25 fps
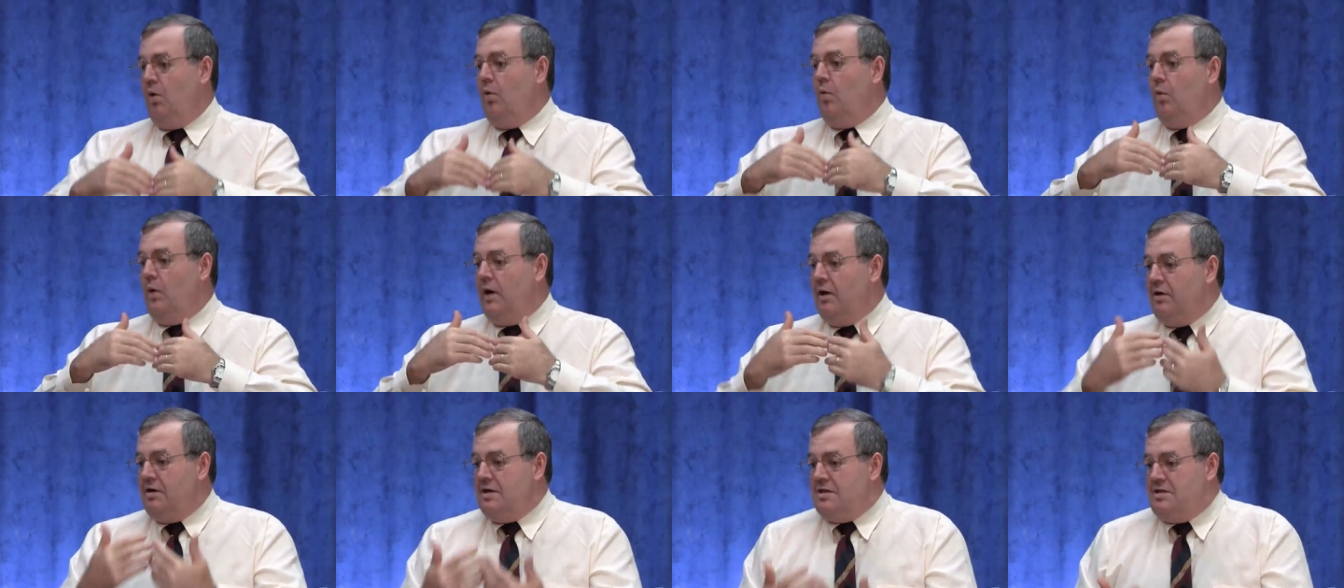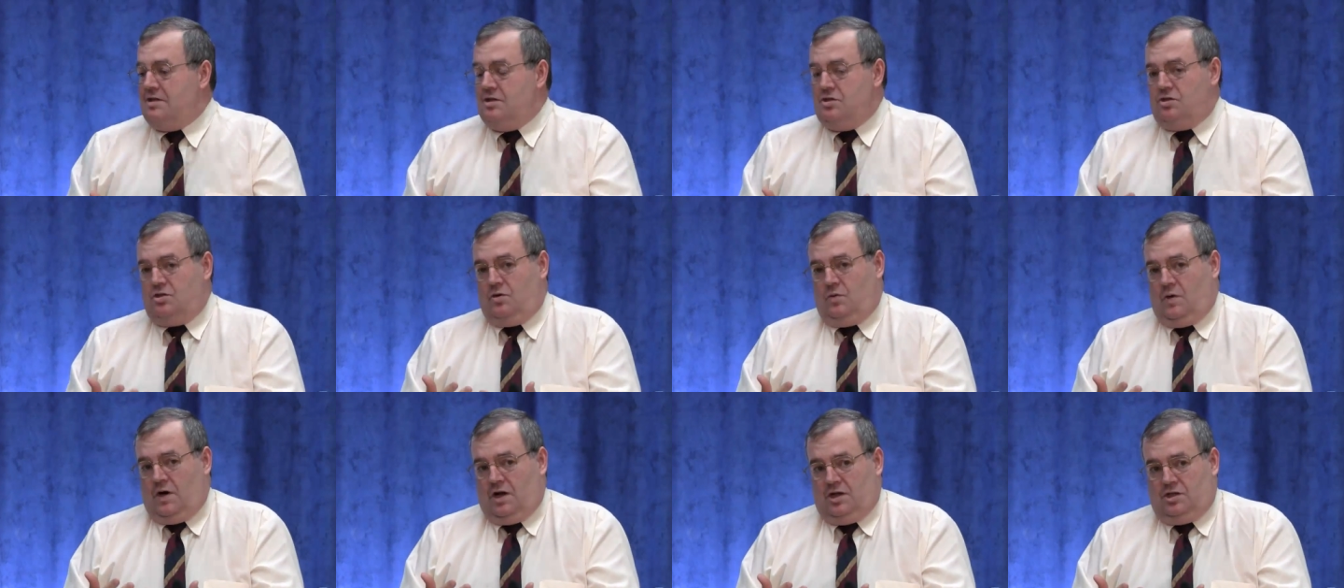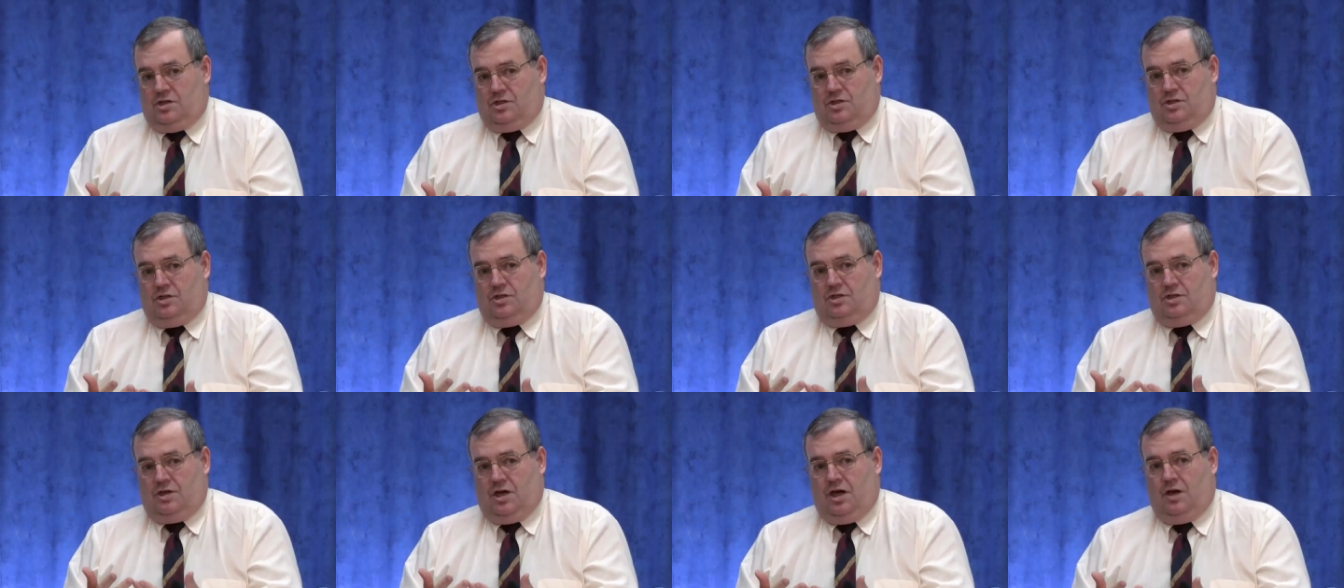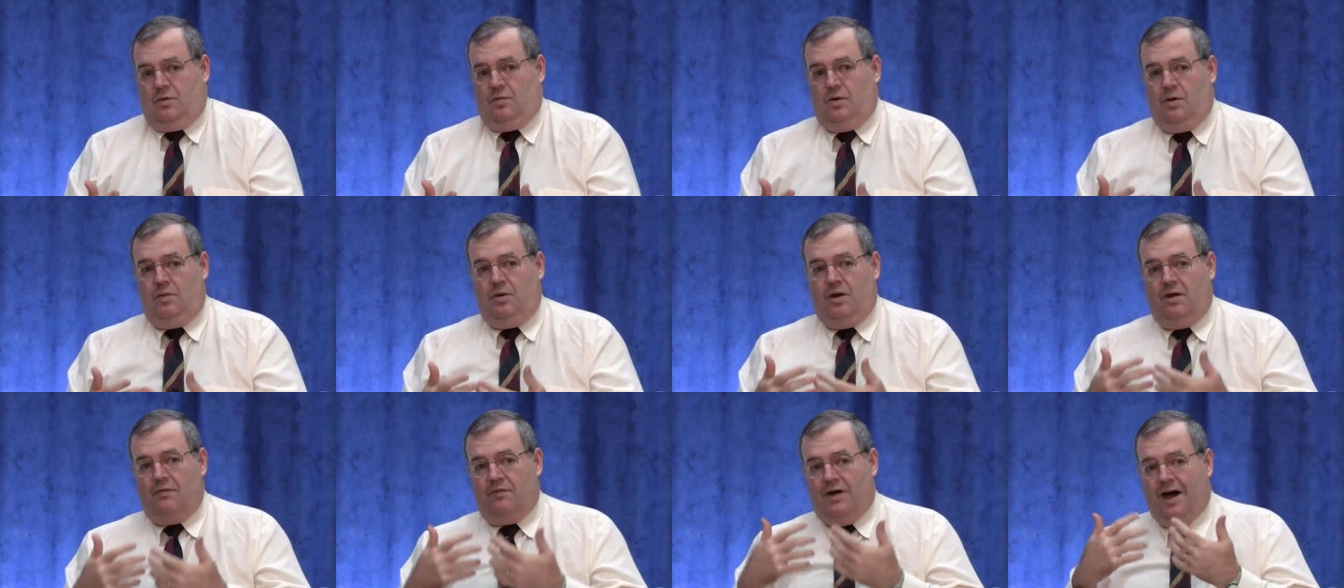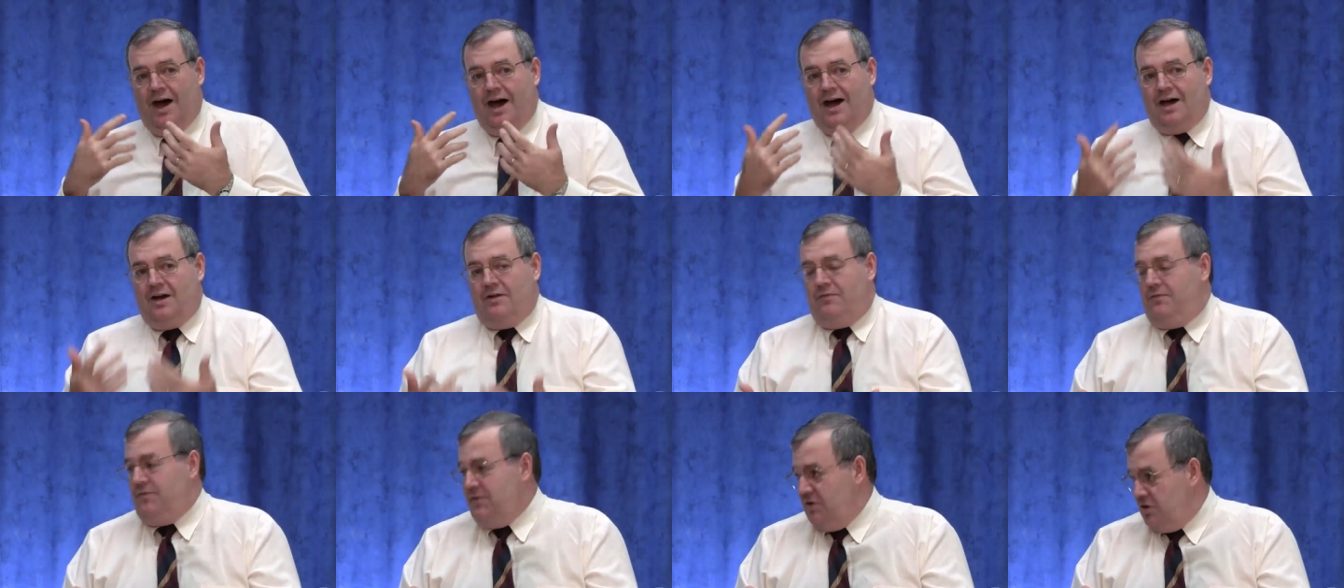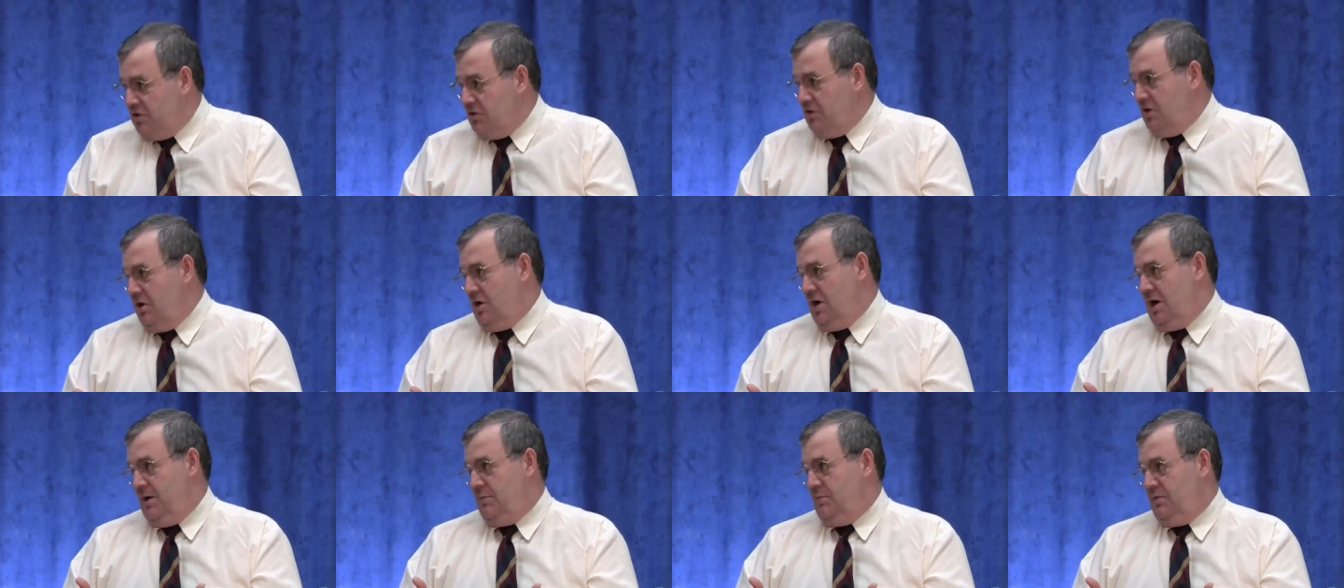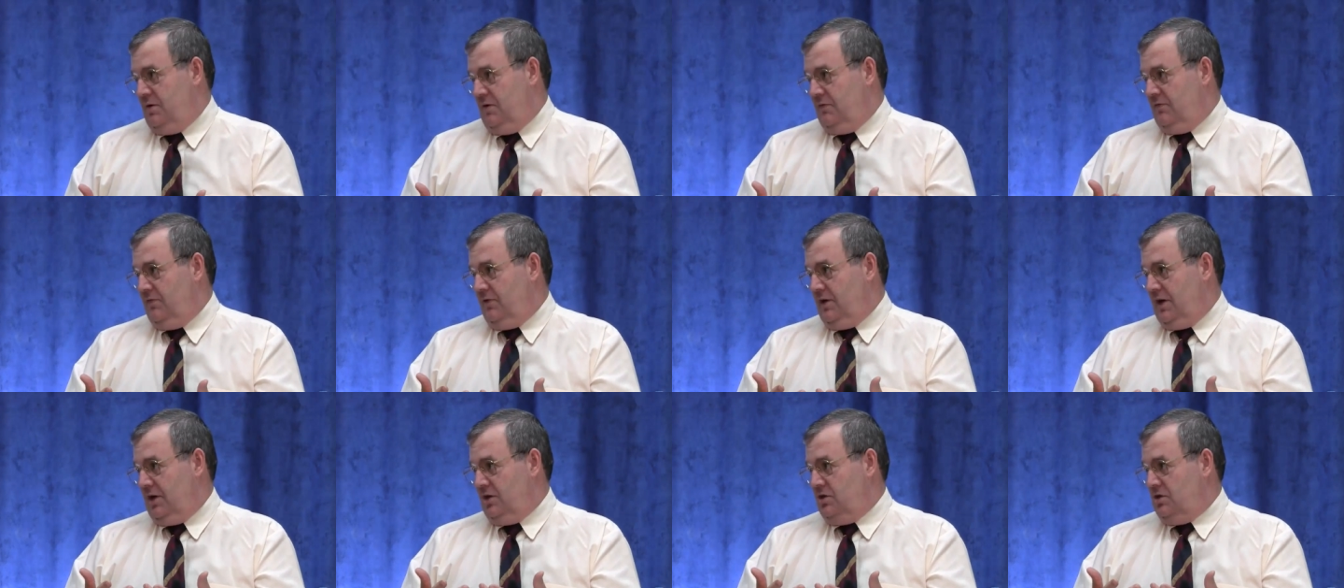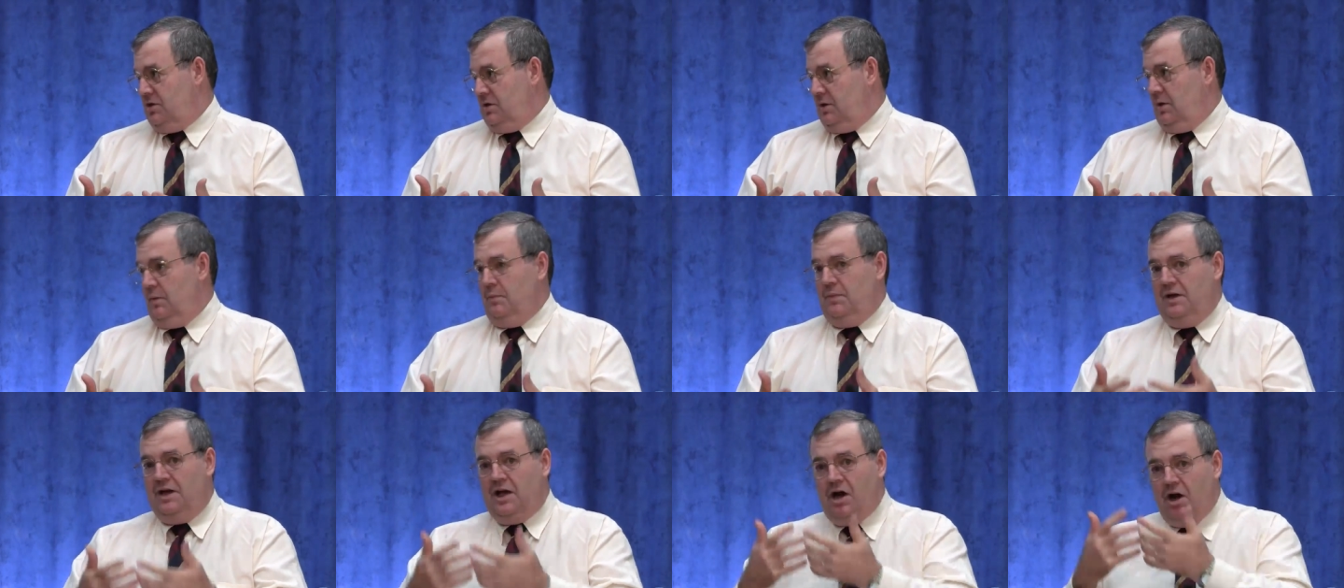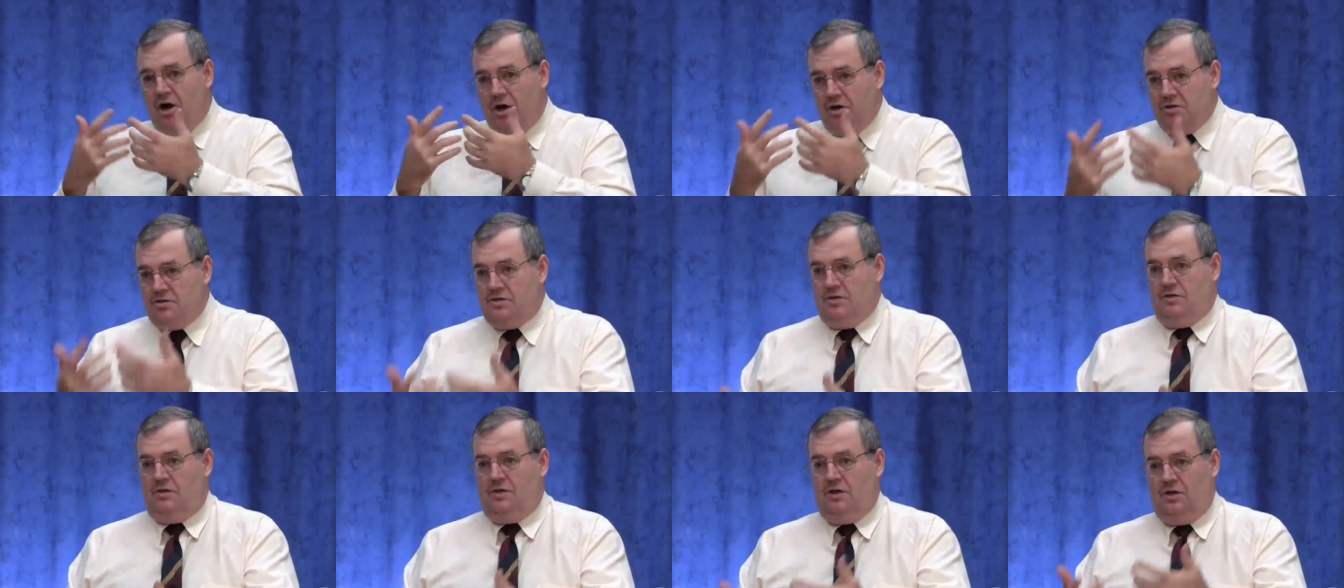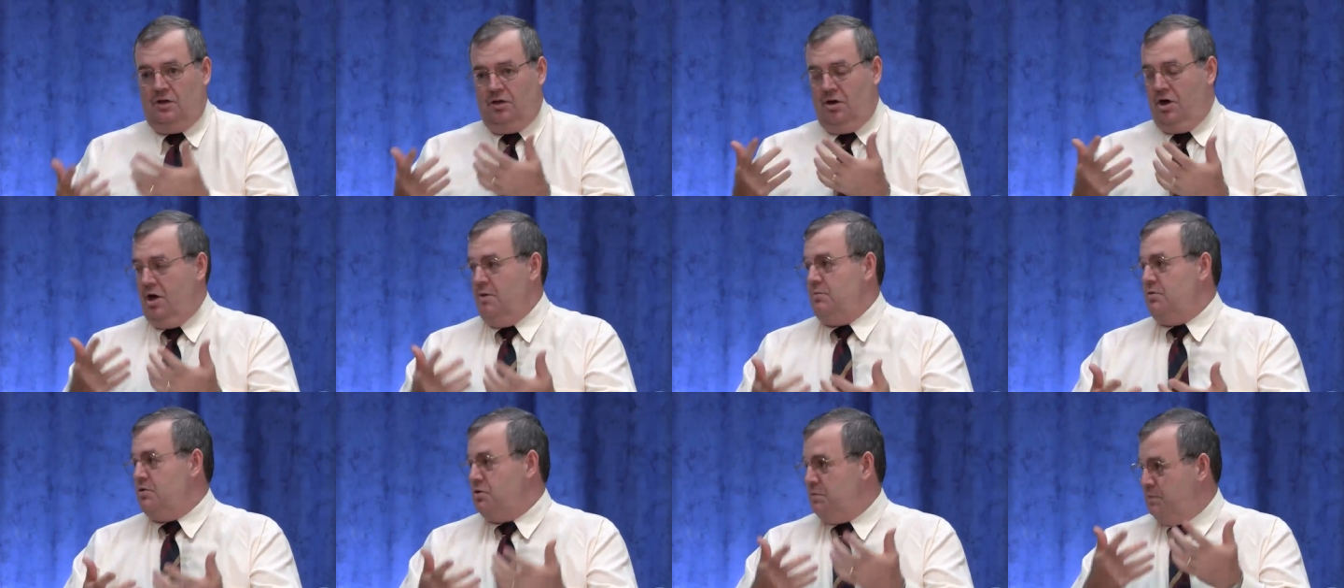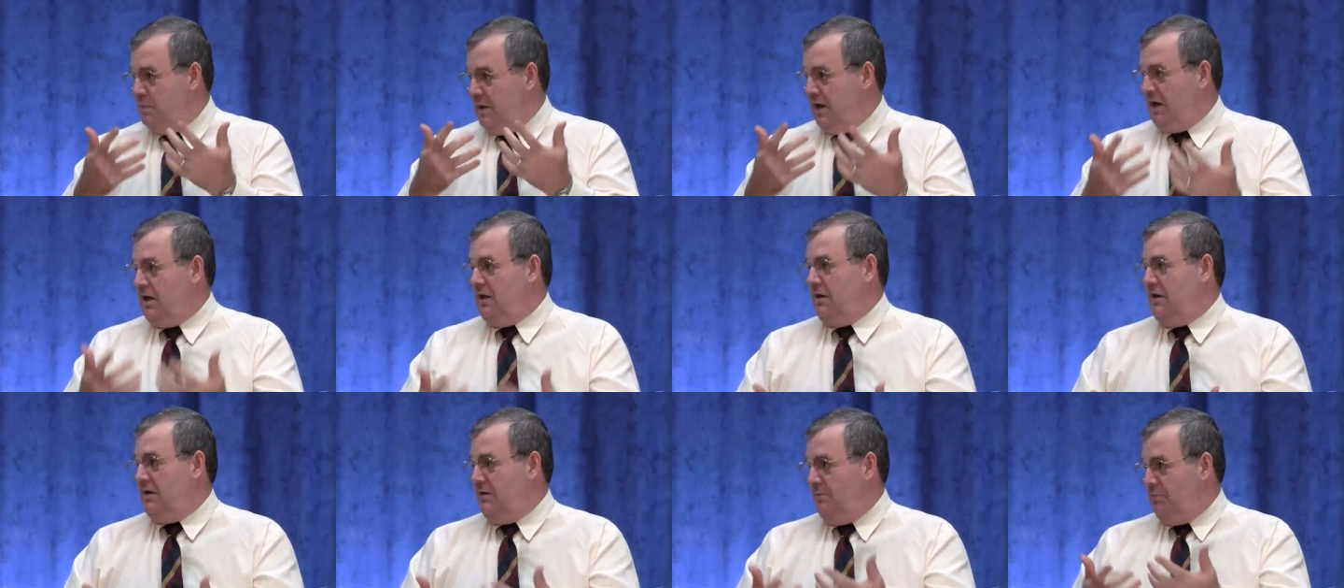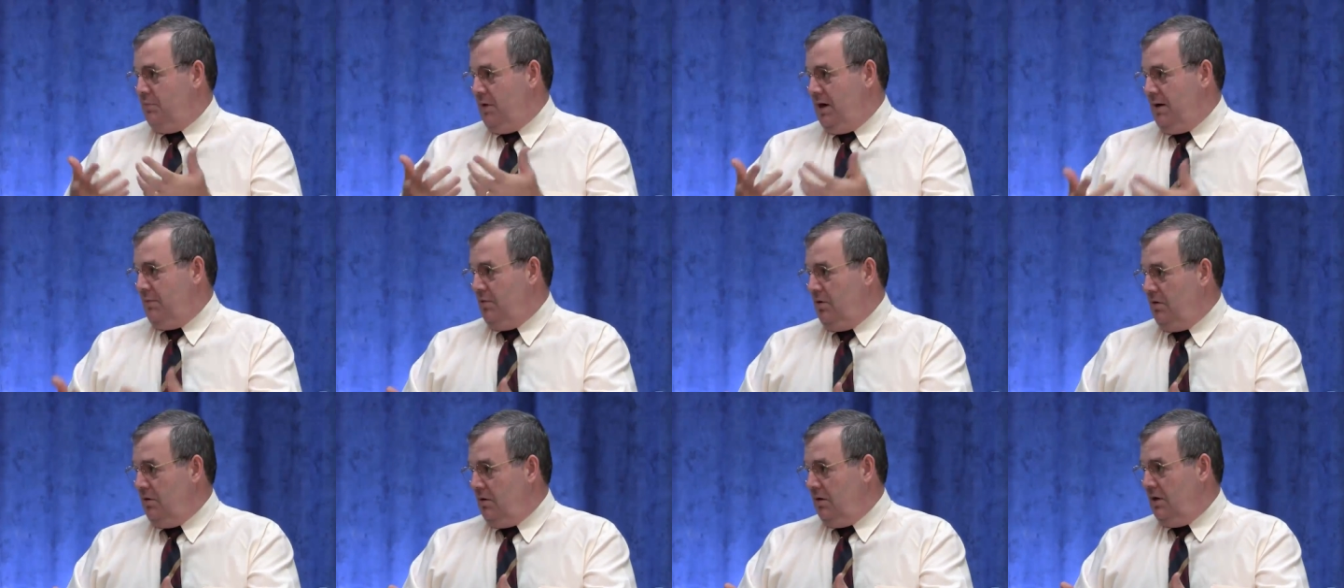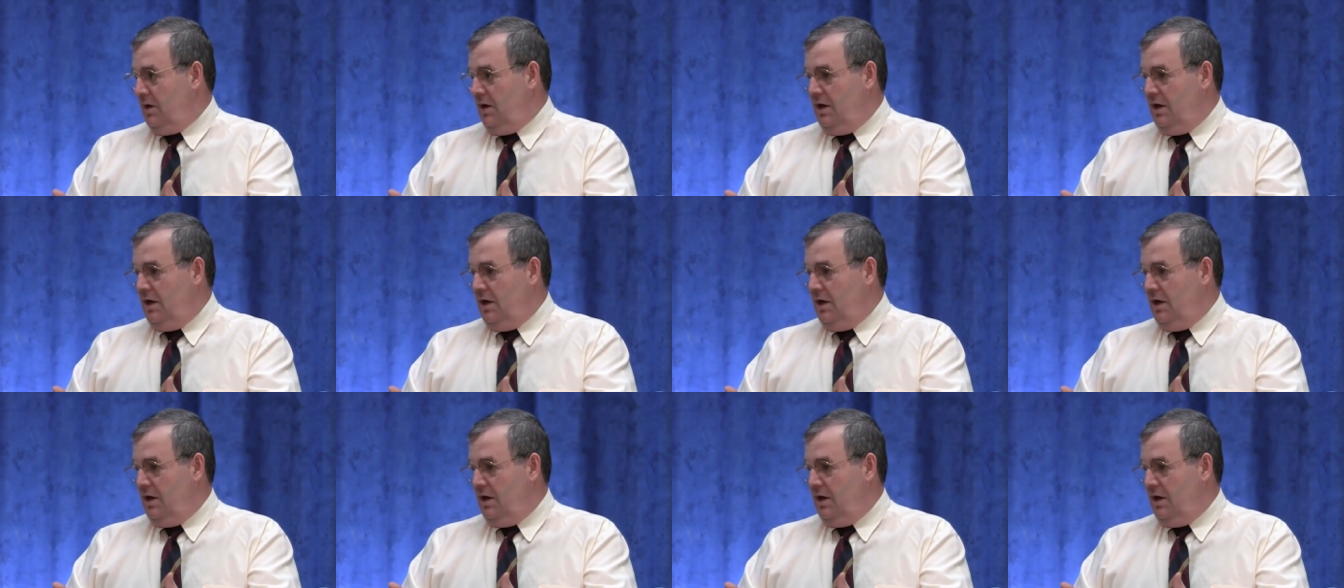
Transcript: We're in a situation today where we have artificial hyperinflation because of the global speculative bubble.